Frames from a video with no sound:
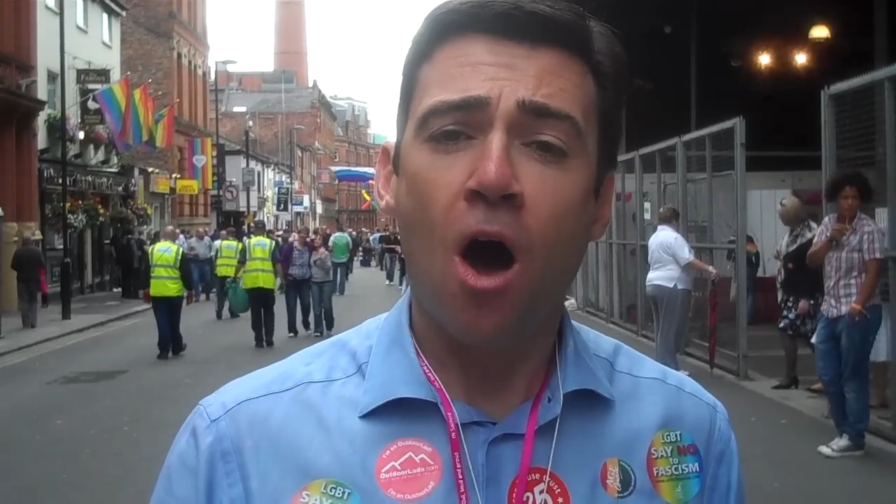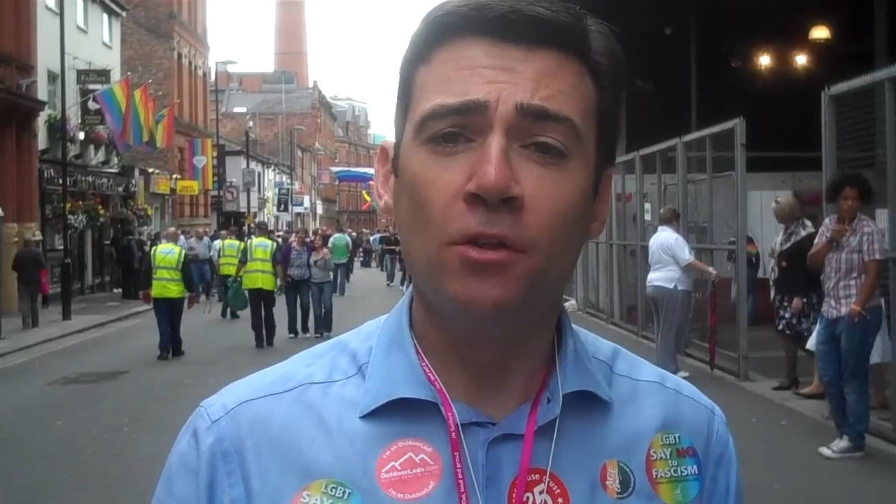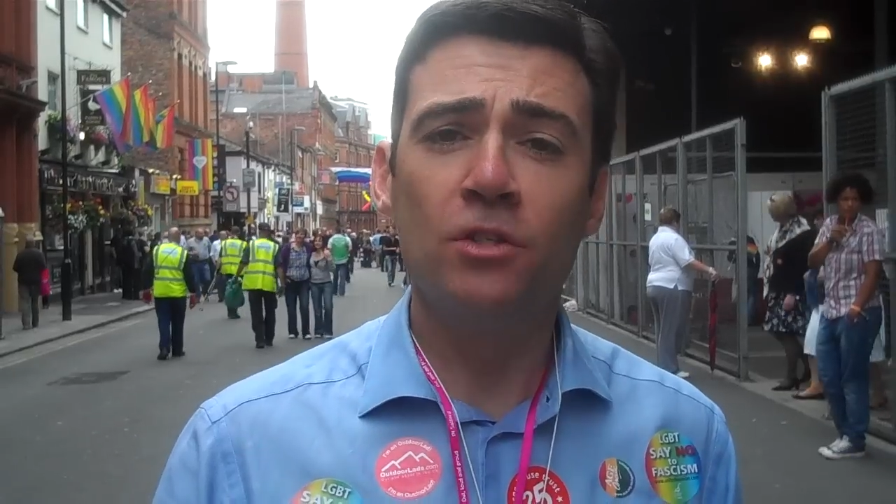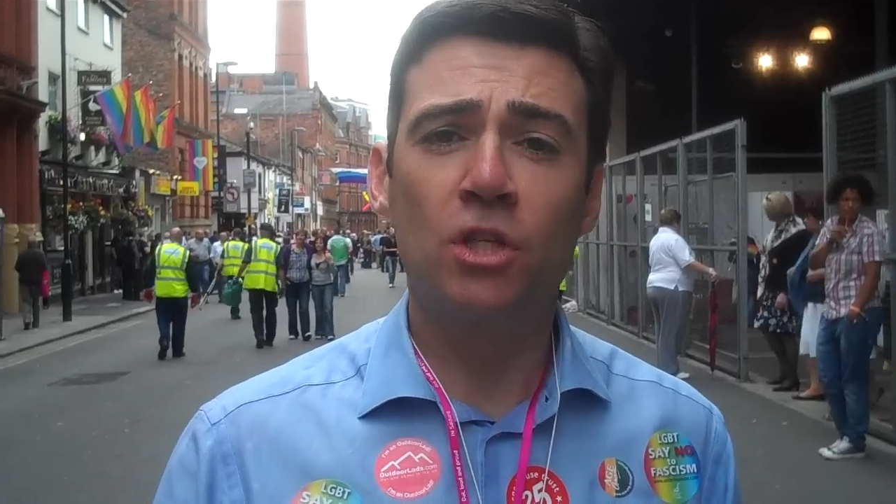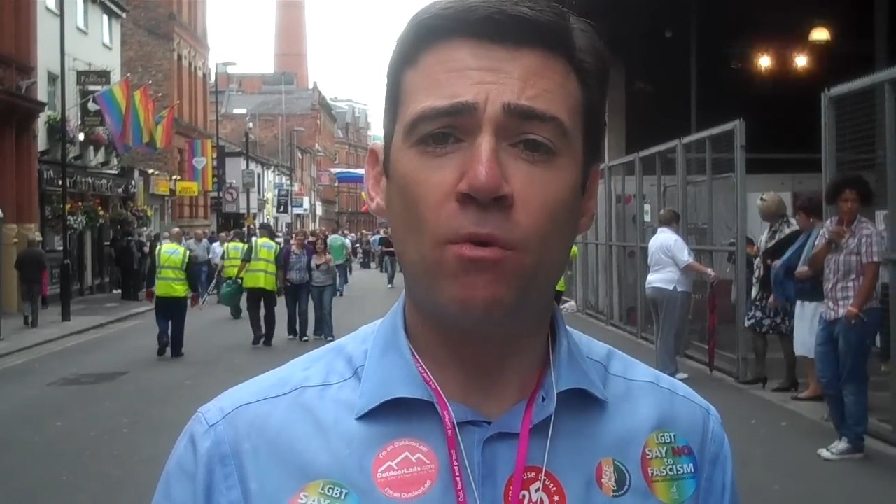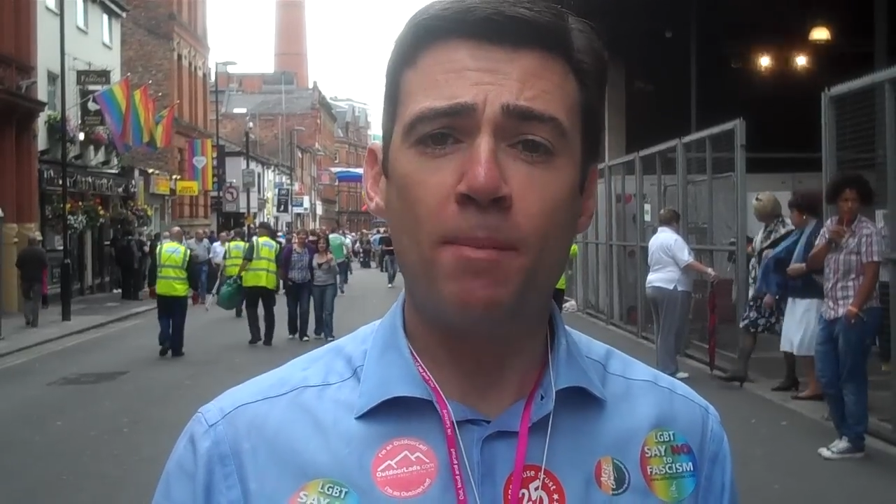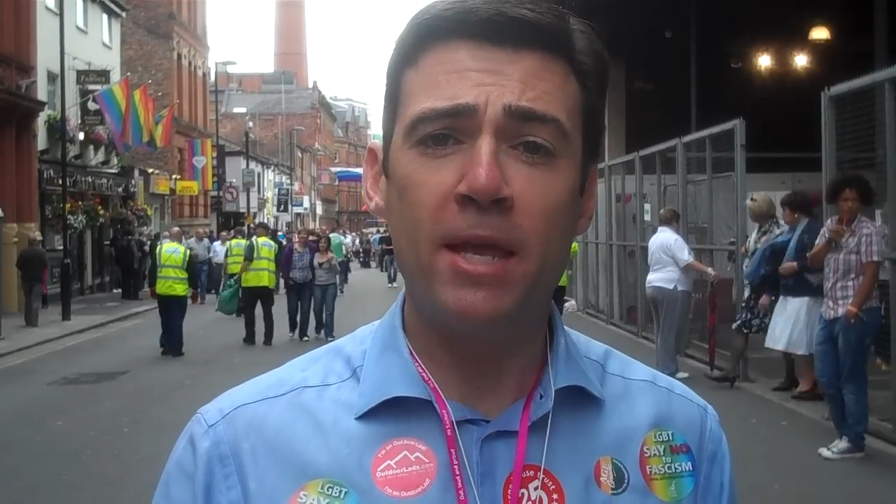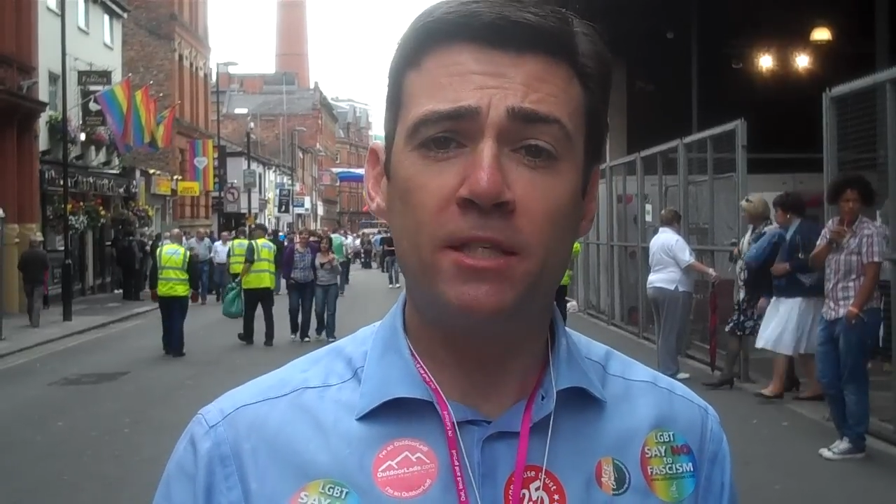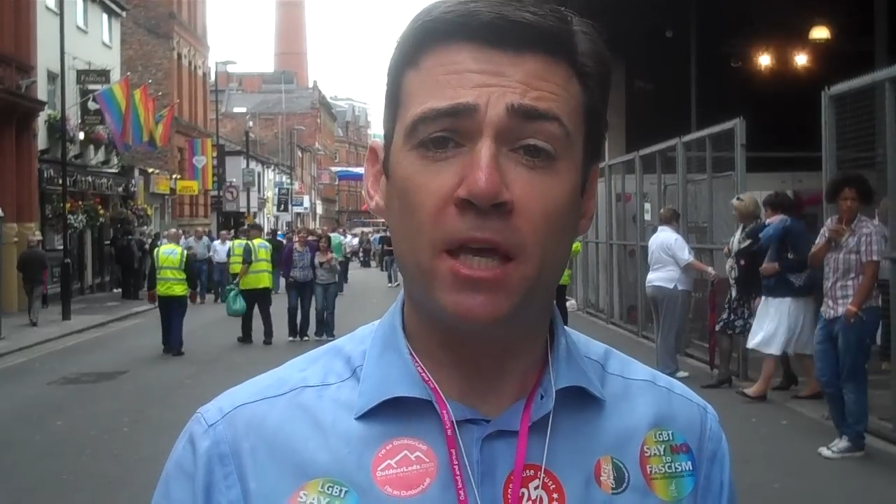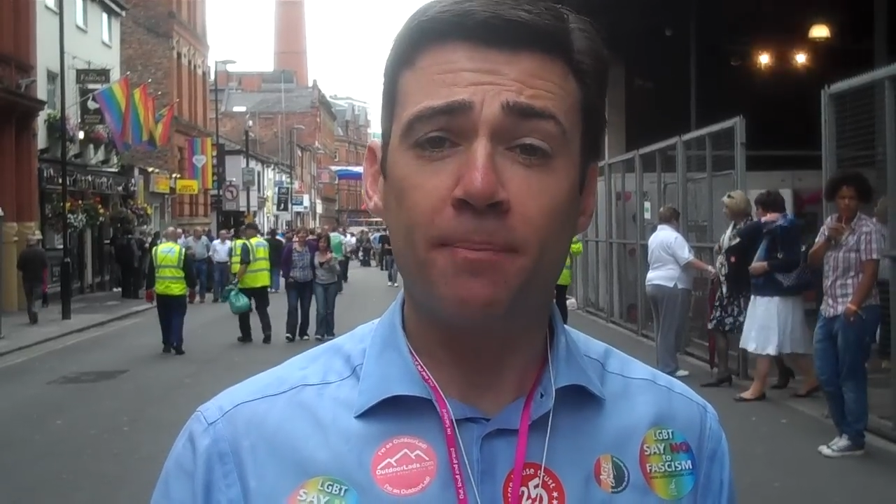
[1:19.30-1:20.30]
on to a
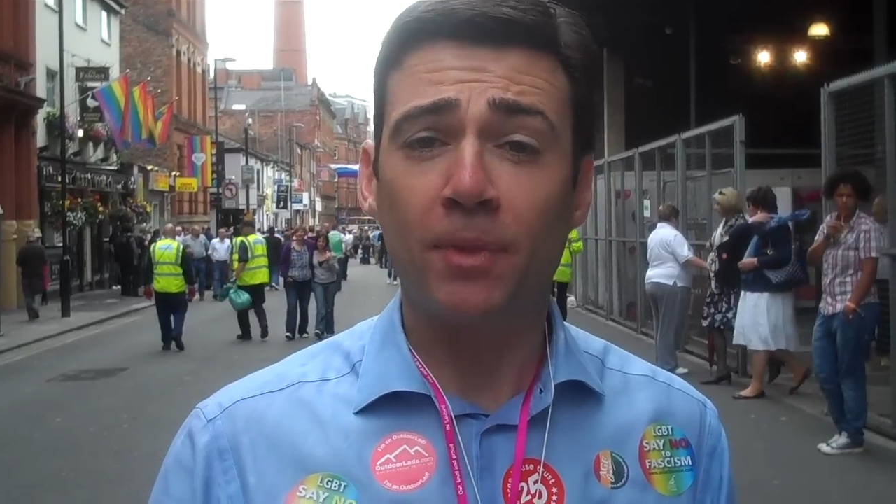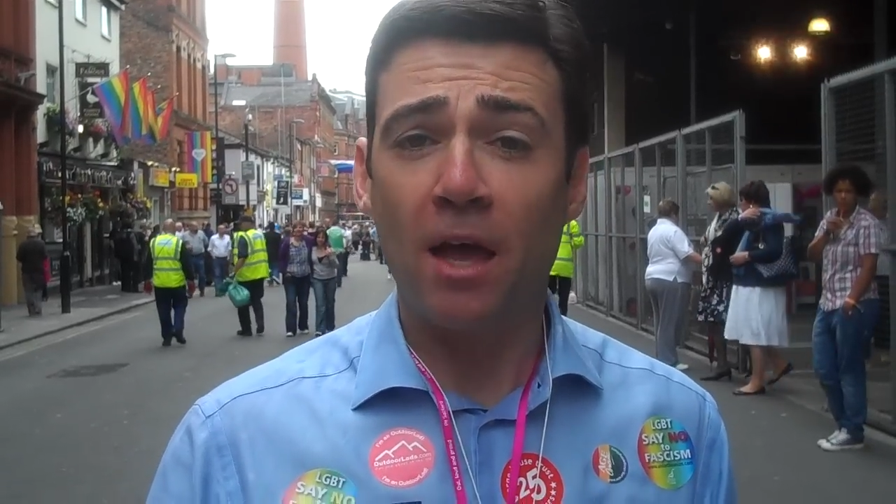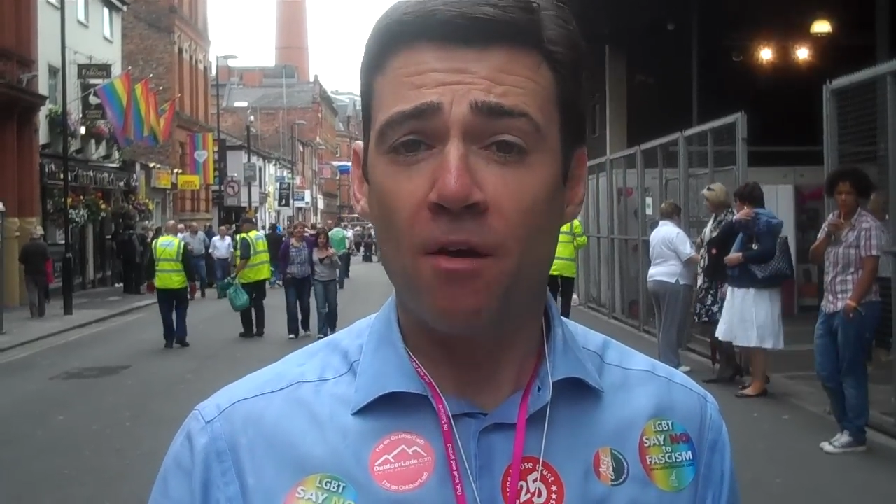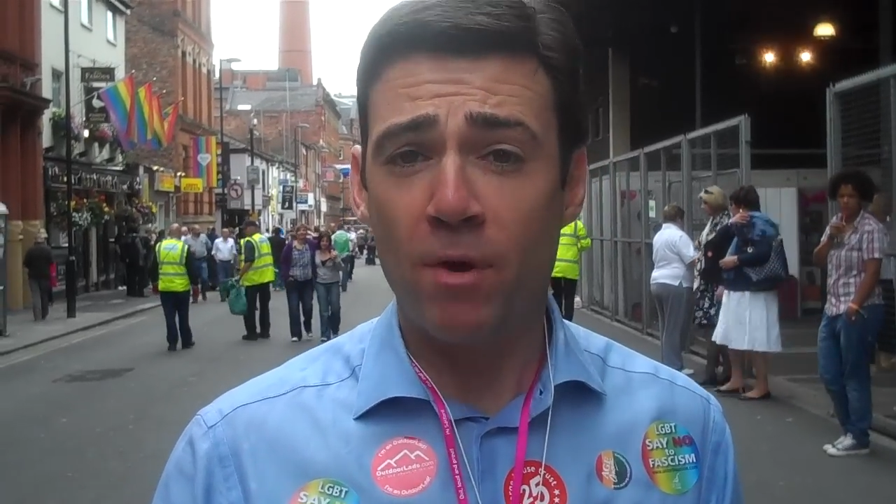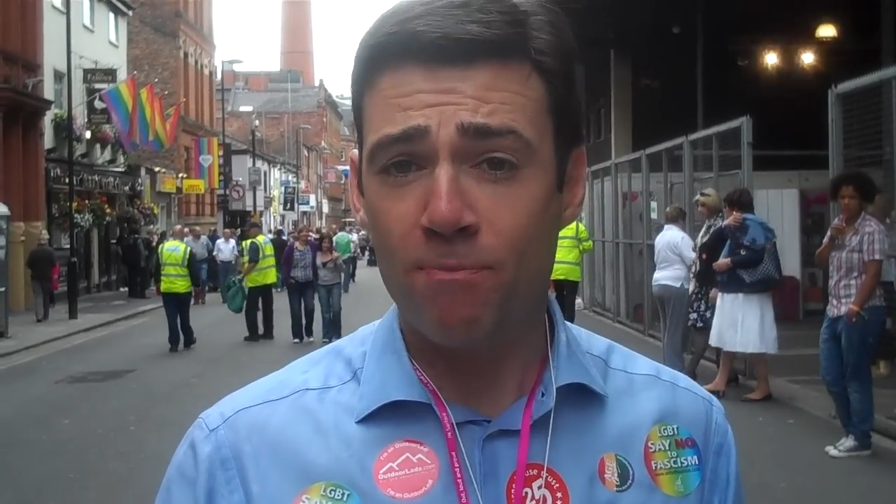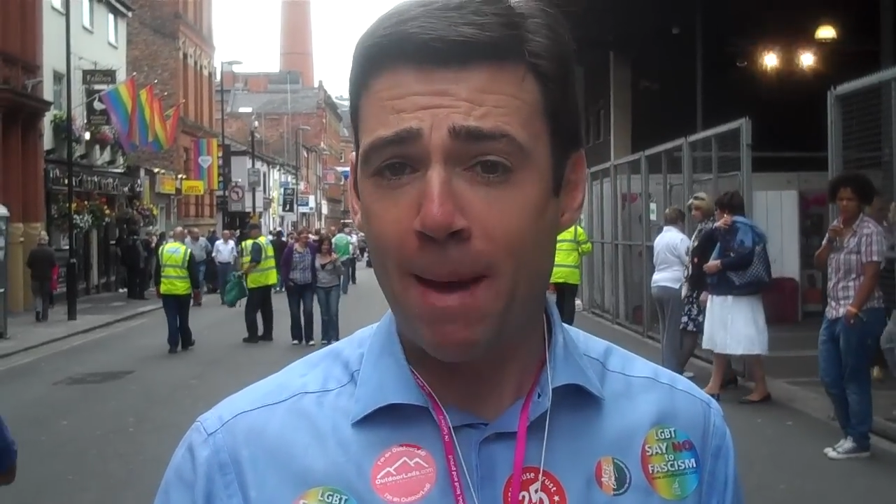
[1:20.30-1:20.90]
meeting with